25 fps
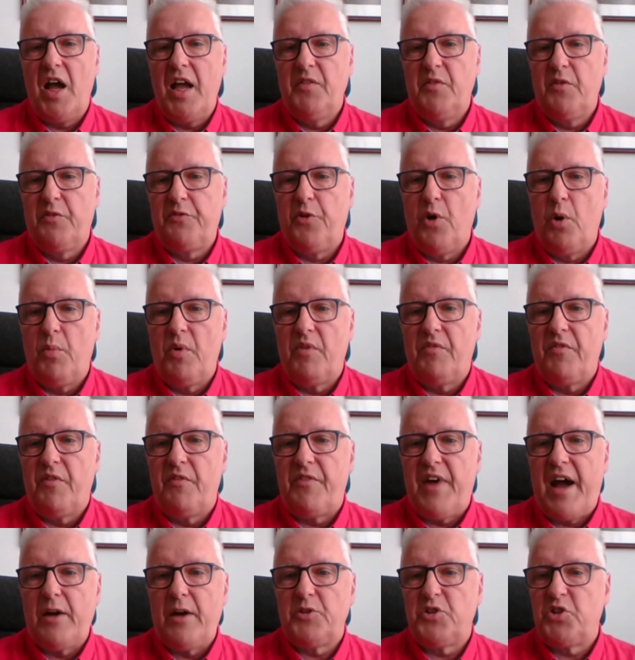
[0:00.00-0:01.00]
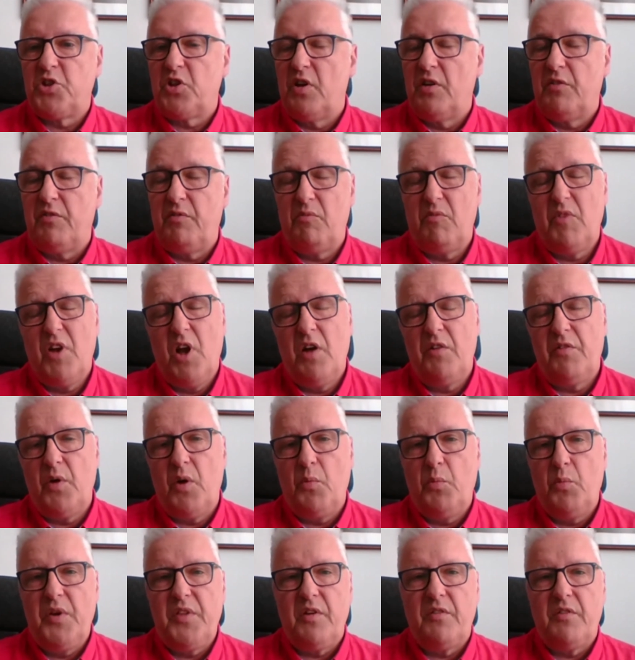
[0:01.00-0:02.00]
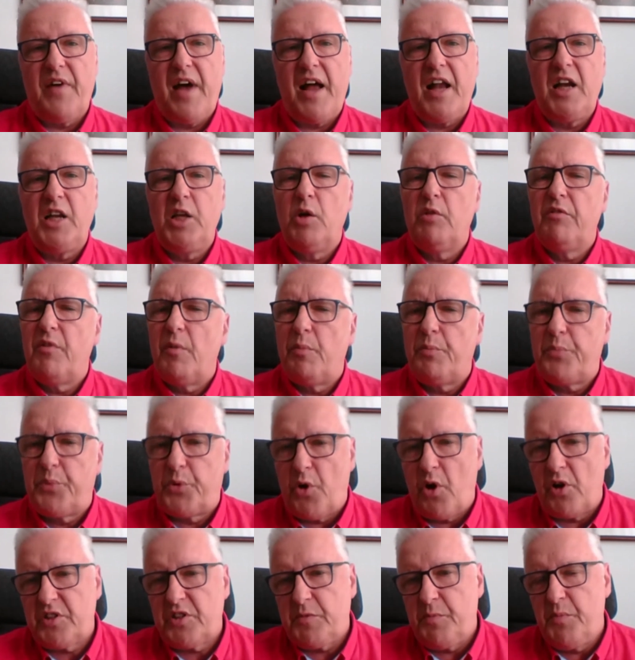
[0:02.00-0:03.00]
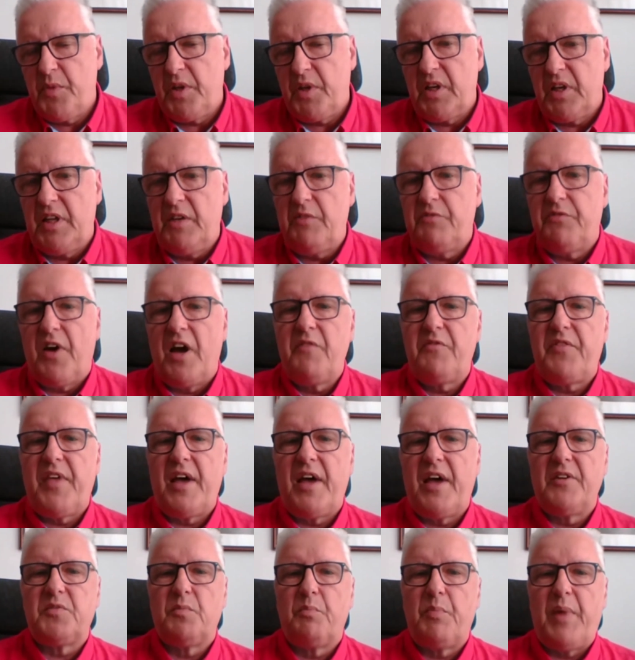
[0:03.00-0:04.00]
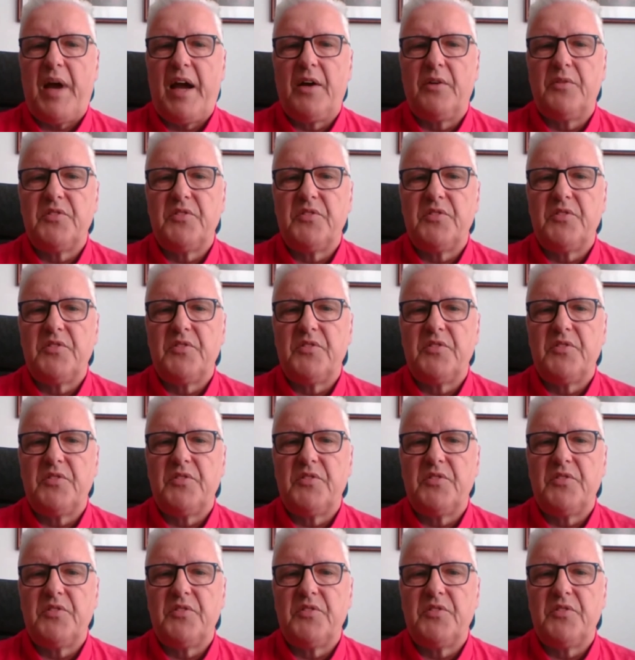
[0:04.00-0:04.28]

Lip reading: in the form of a voucher with a value of approximately £5,000